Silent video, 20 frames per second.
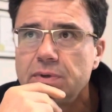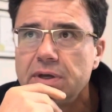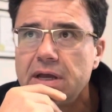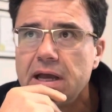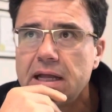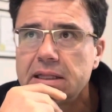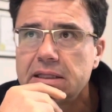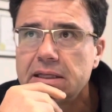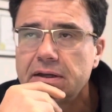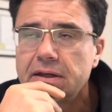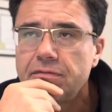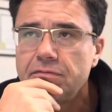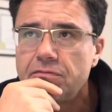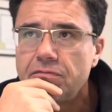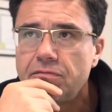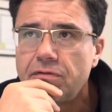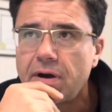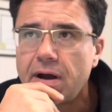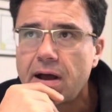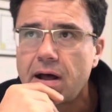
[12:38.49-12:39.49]
We got the
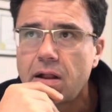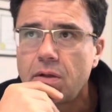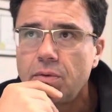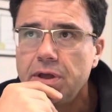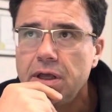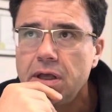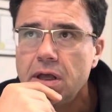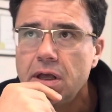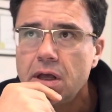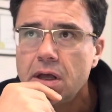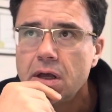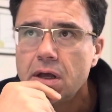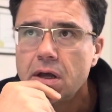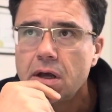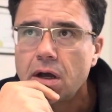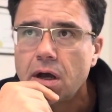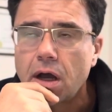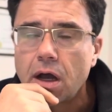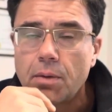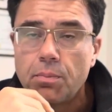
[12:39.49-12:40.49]
file. We
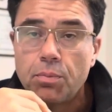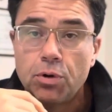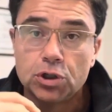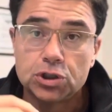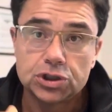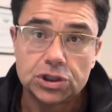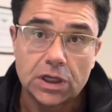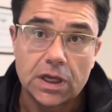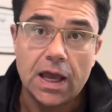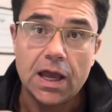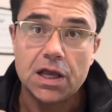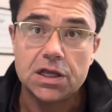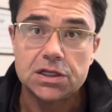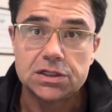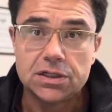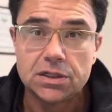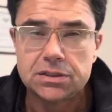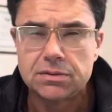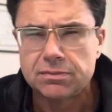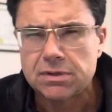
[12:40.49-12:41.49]
uh, pushed the case,
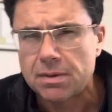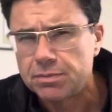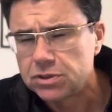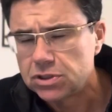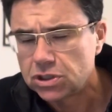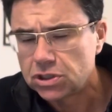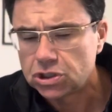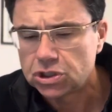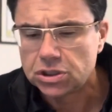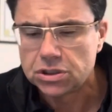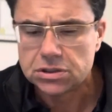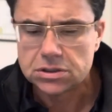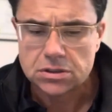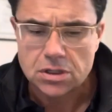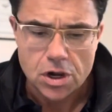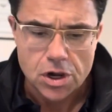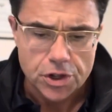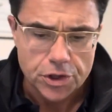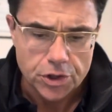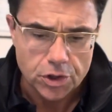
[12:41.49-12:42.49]
did some depositions,
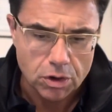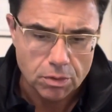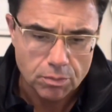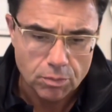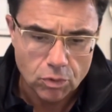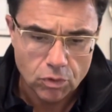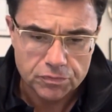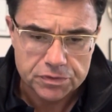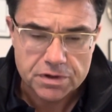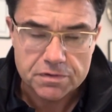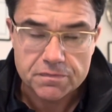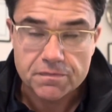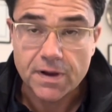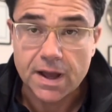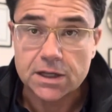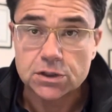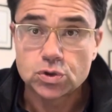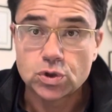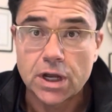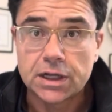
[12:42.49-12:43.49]
you know, moved it,
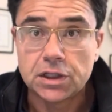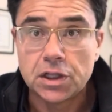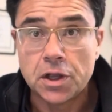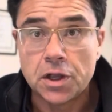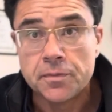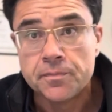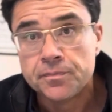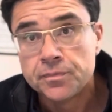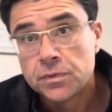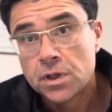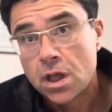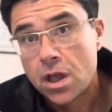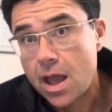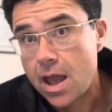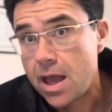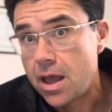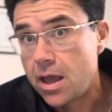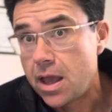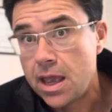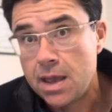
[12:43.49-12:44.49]
fast-tracked it,
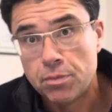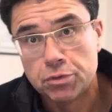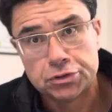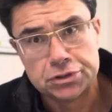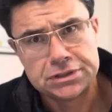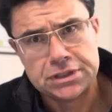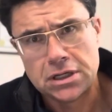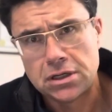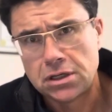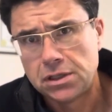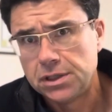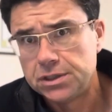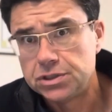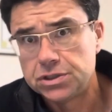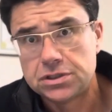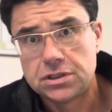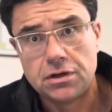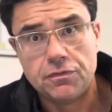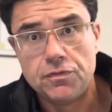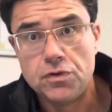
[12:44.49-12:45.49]
able to settle it
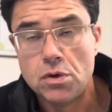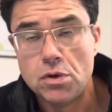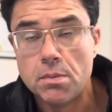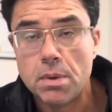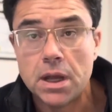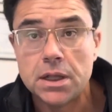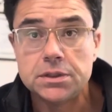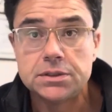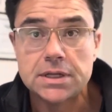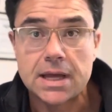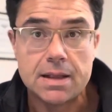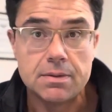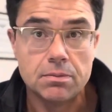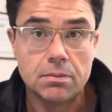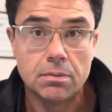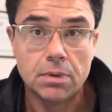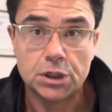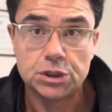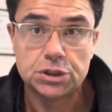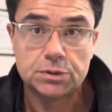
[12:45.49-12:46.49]
just in a few months and
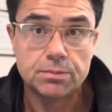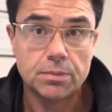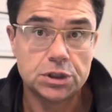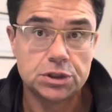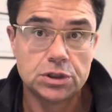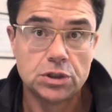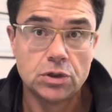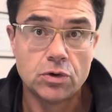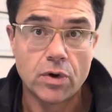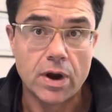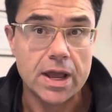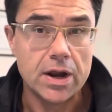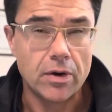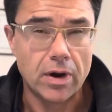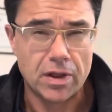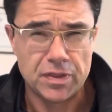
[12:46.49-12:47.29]
much, much greater.